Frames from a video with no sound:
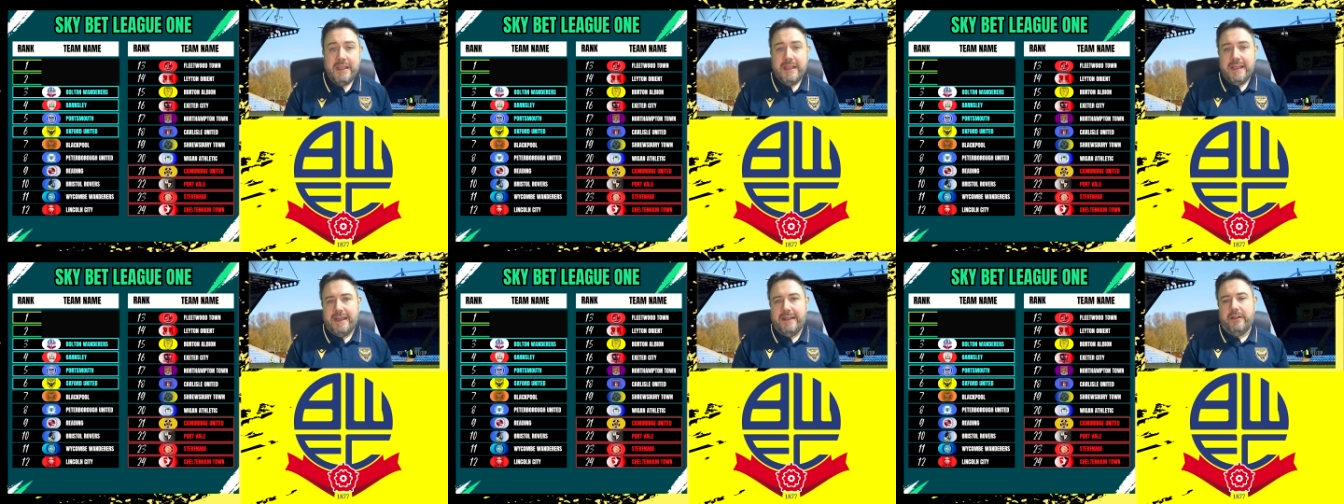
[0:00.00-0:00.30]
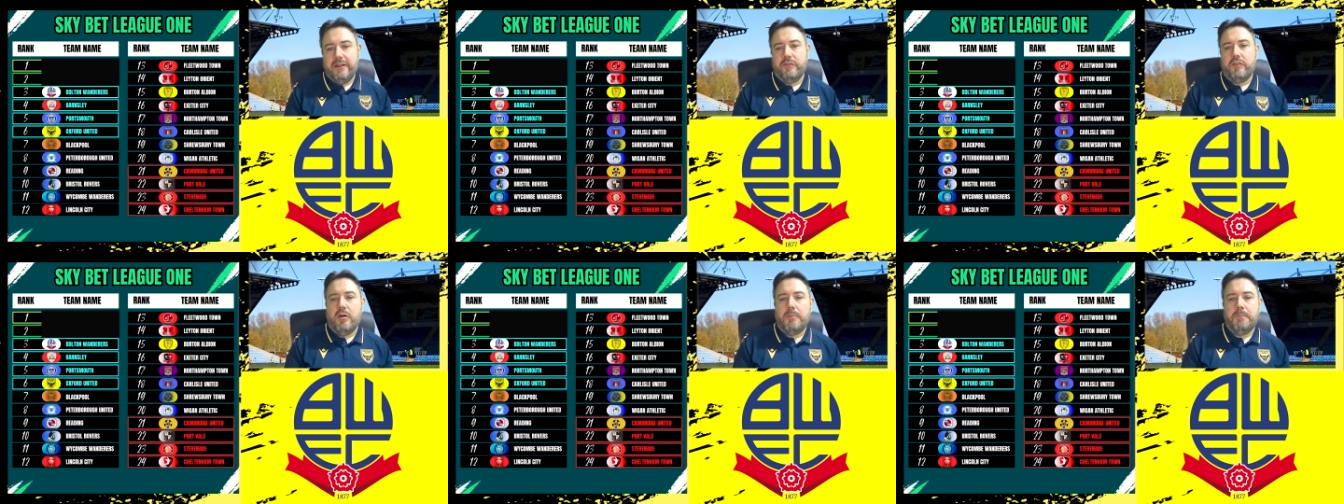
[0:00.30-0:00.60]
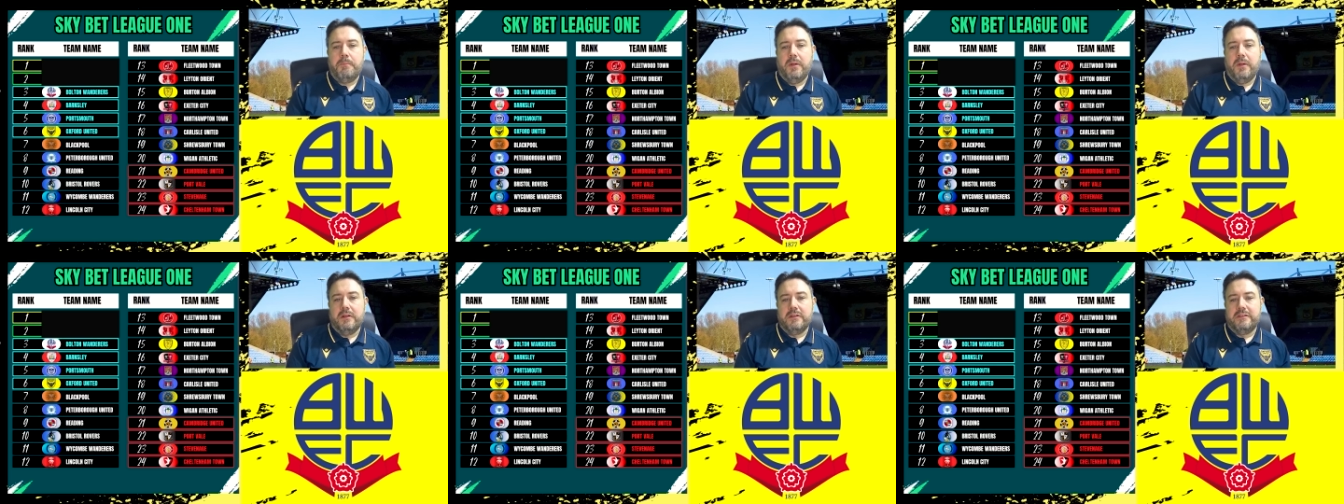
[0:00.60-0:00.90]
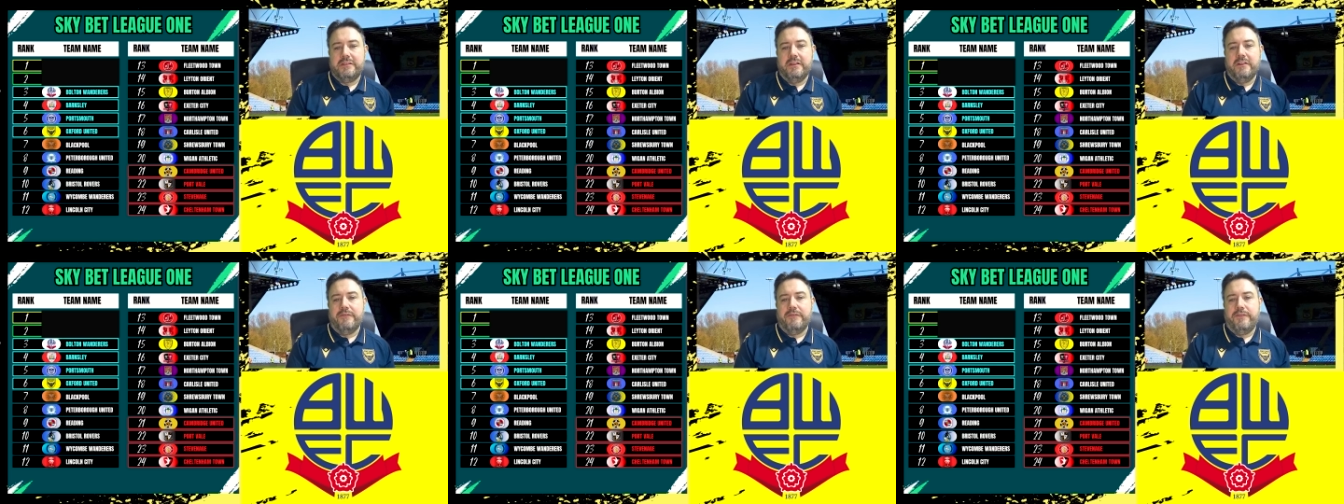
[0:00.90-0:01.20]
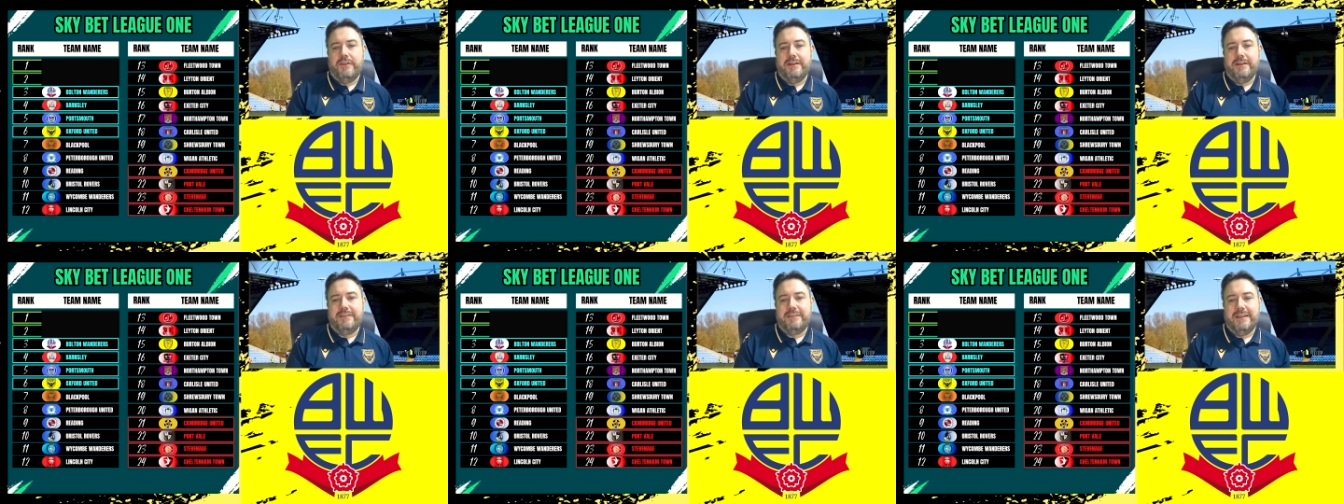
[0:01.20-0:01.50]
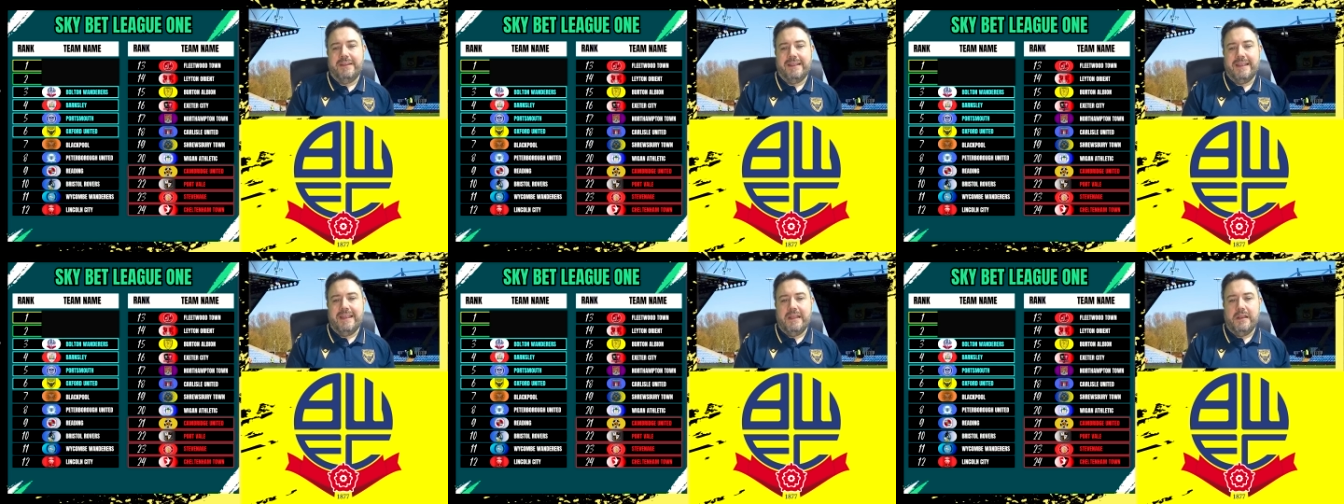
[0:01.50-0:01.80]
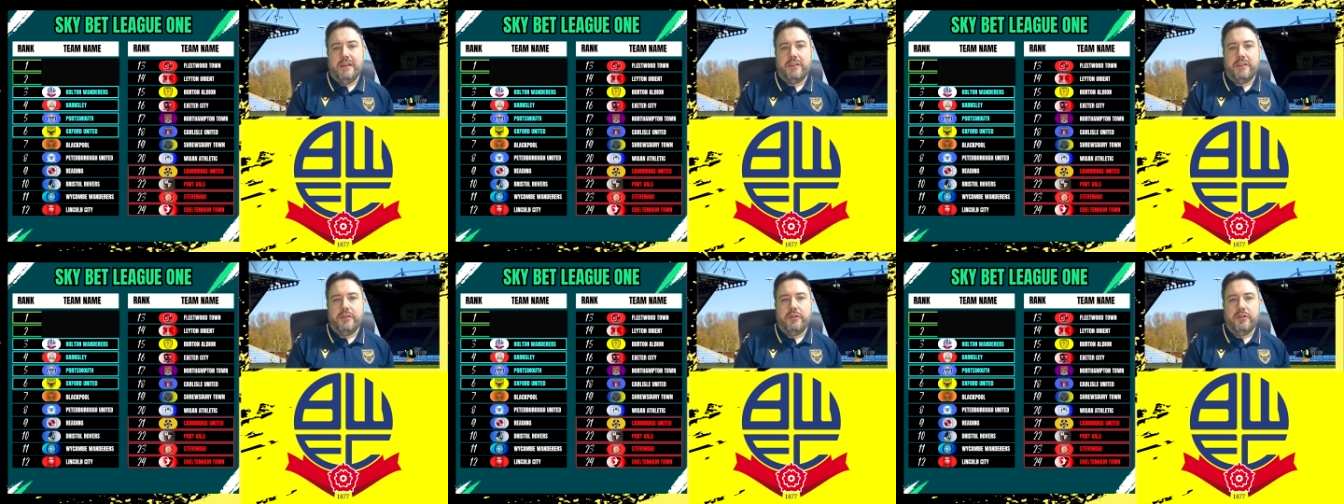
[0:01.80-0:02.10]
and I've got Bolton finishing
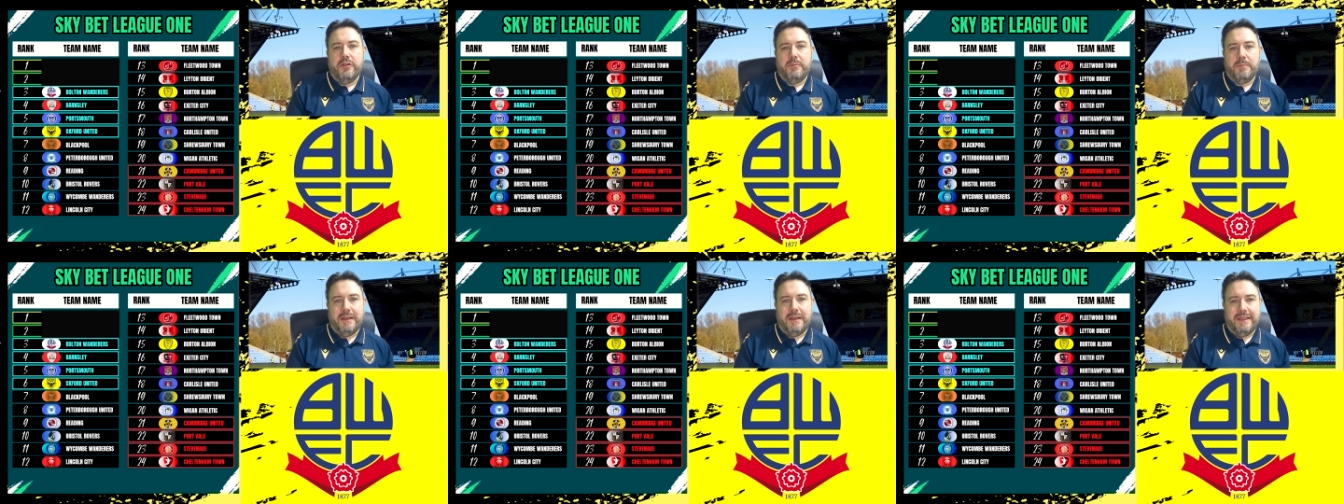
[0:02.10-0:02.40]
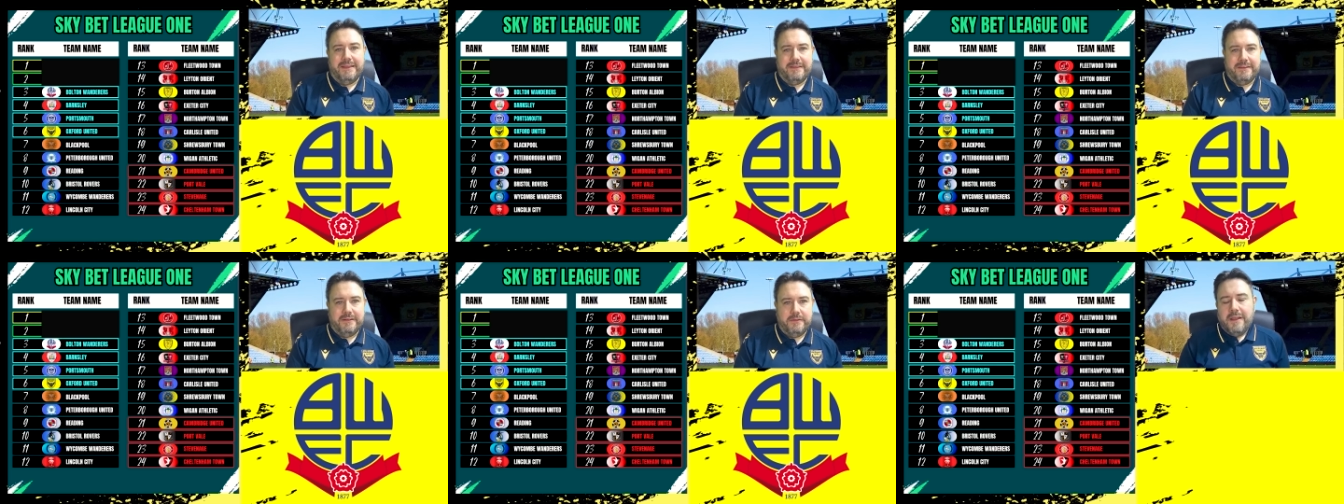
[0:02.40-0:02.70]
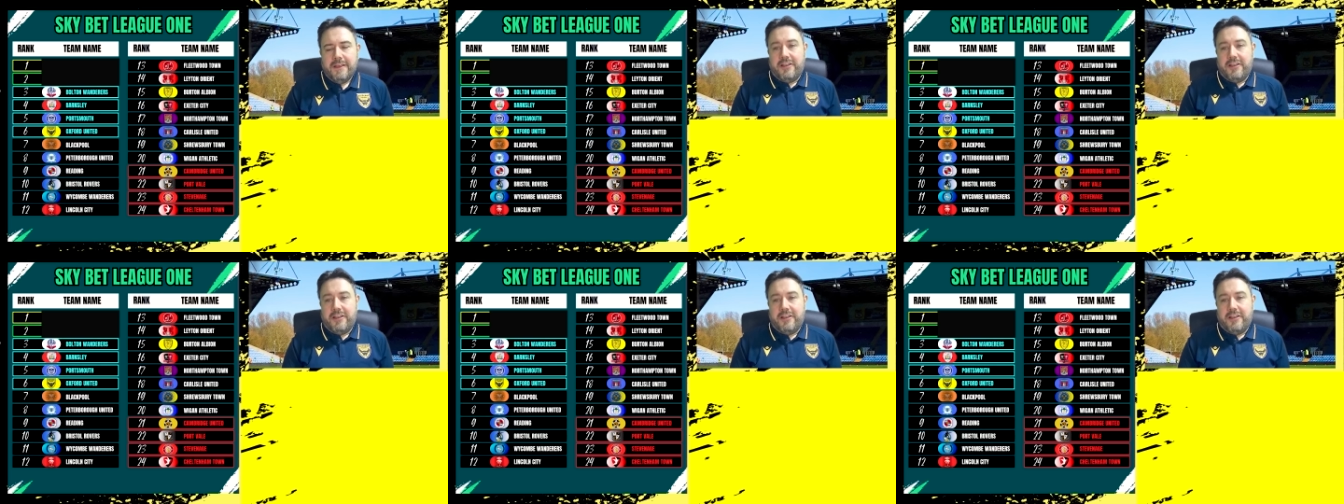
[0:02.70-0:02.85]
in 3rd place.